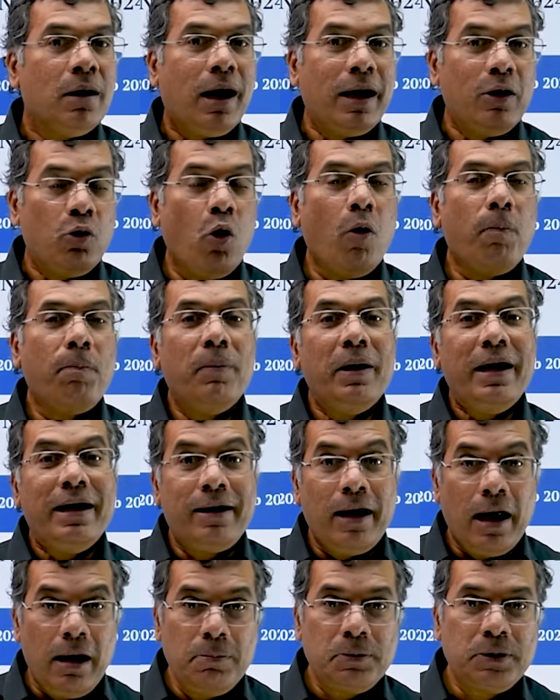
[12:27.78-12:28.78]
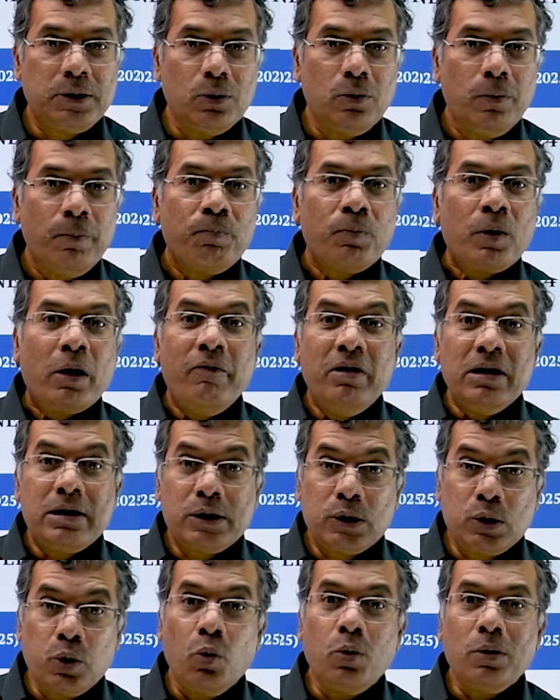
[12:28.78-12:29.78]
I hope it helps you. We'll
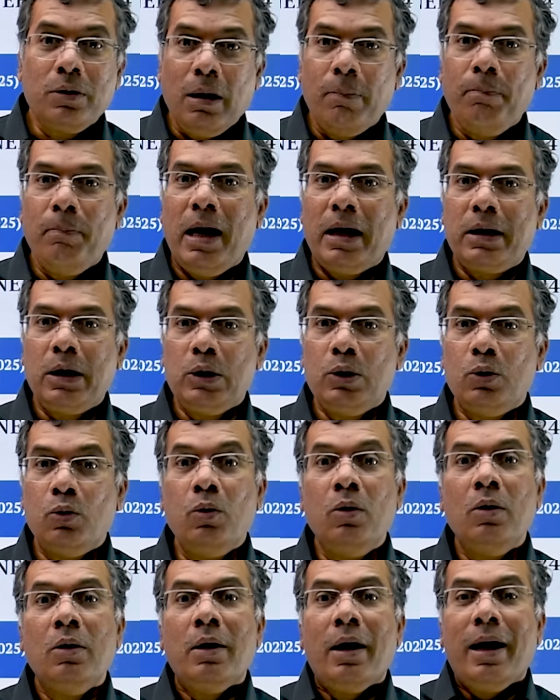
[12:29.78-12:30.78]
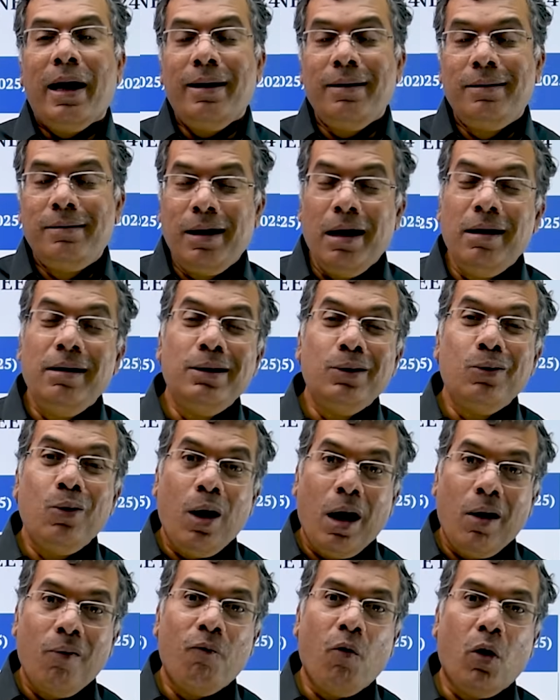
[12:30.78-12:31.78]
soon come back to you and tell you
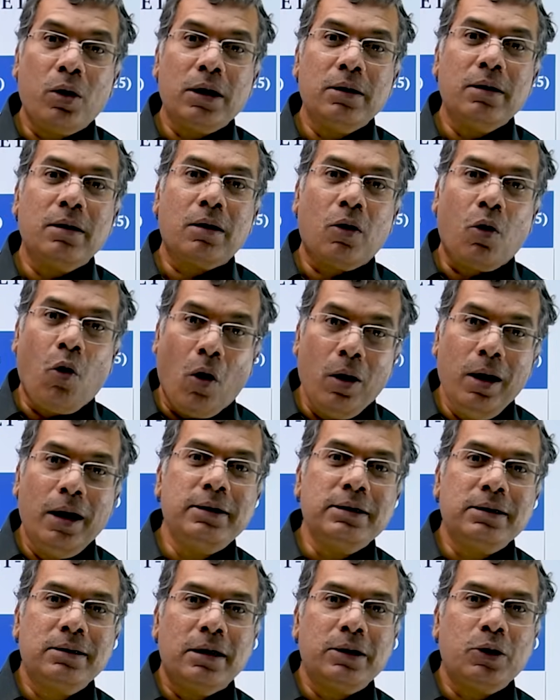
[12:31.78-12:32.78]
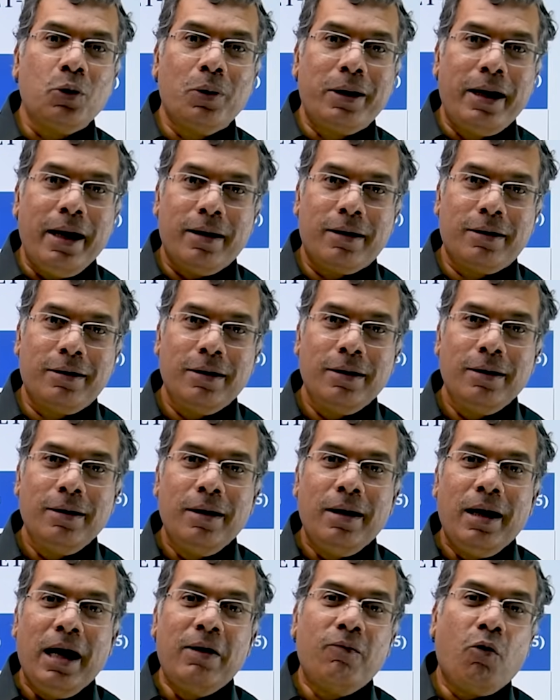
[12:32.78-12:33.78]
what are the colleges that you'll get
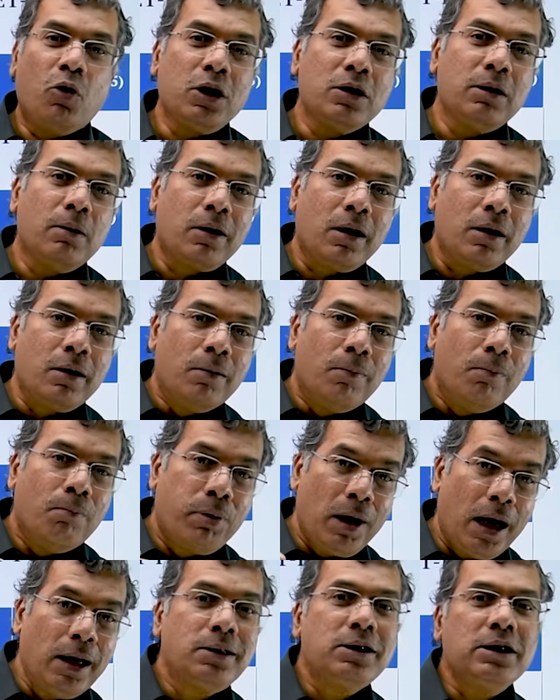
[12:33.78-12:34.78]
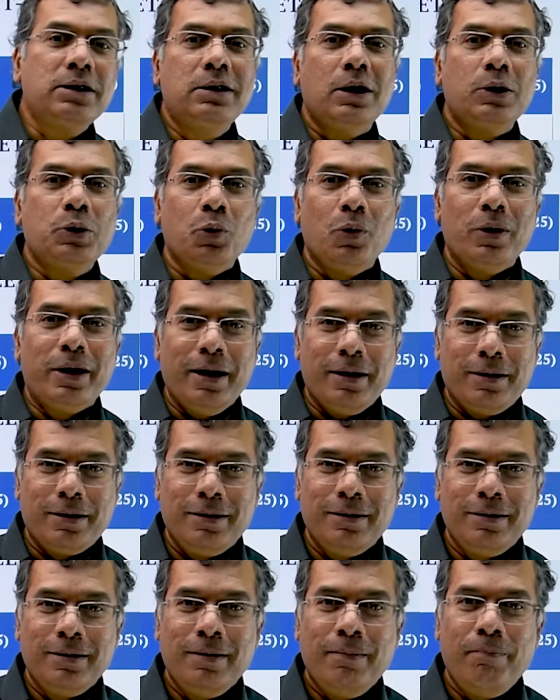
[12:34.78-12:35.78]
and what are the branches that you'll get
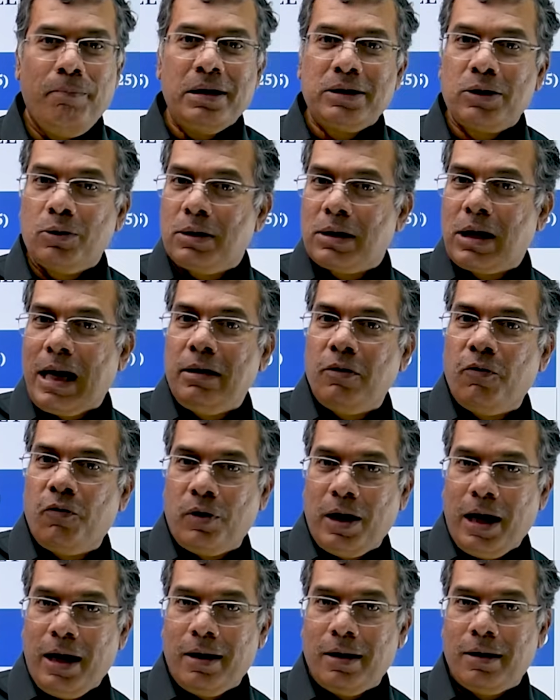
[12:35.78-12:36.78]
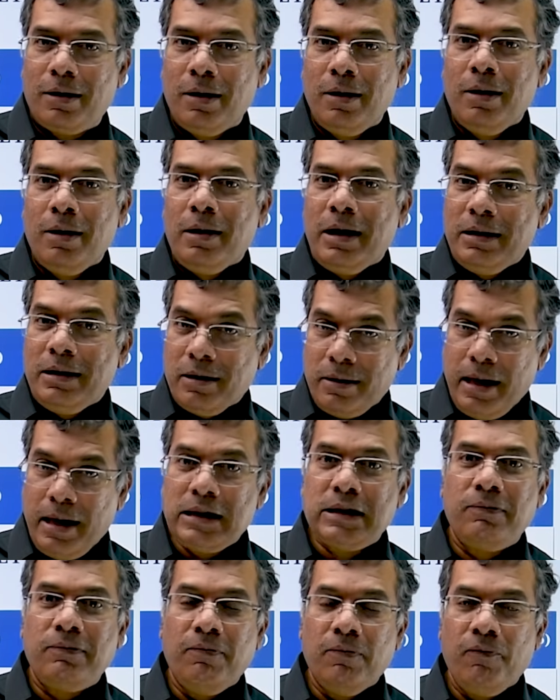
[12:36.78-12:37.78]
based on the kind of rank in the
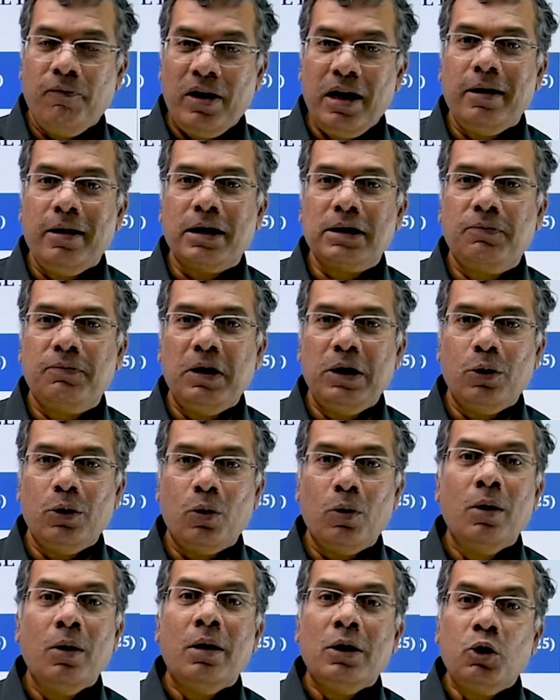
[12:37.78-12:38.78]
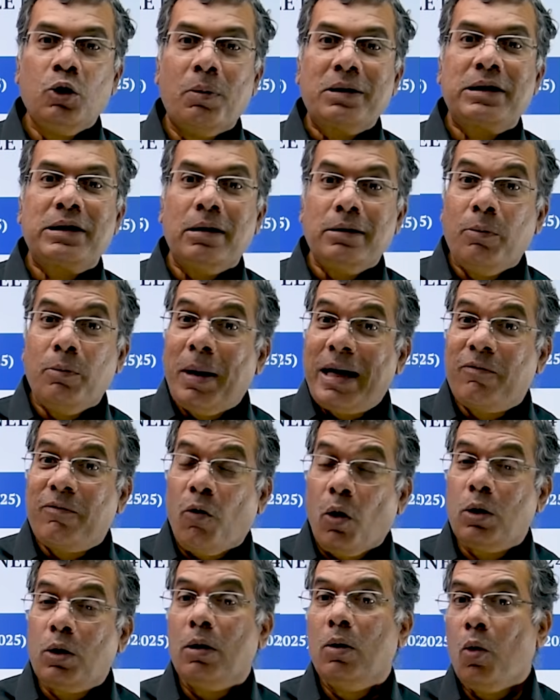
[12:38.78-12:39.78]
next very next video you must you might
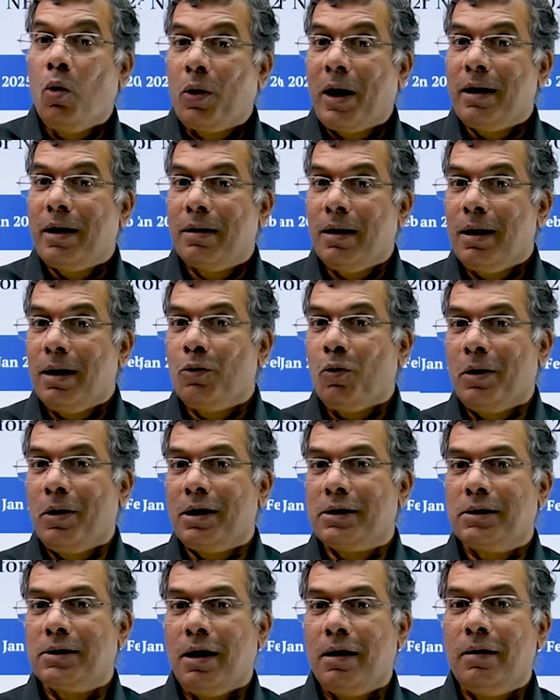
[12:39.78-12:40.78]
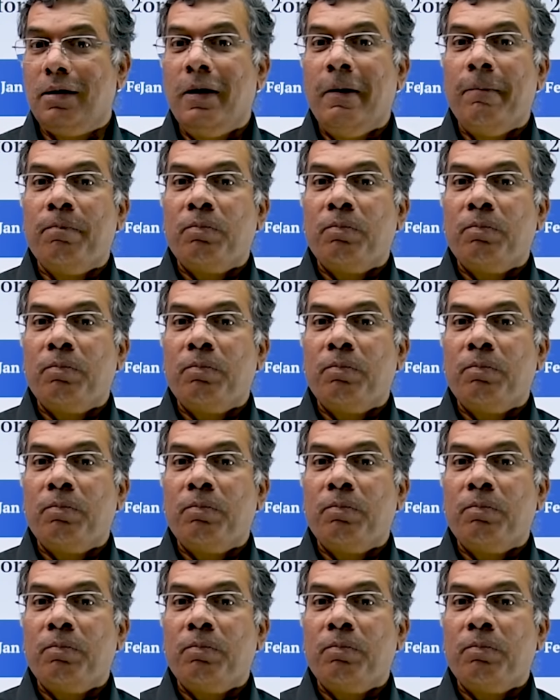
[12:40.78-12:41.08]
want to look at that to understand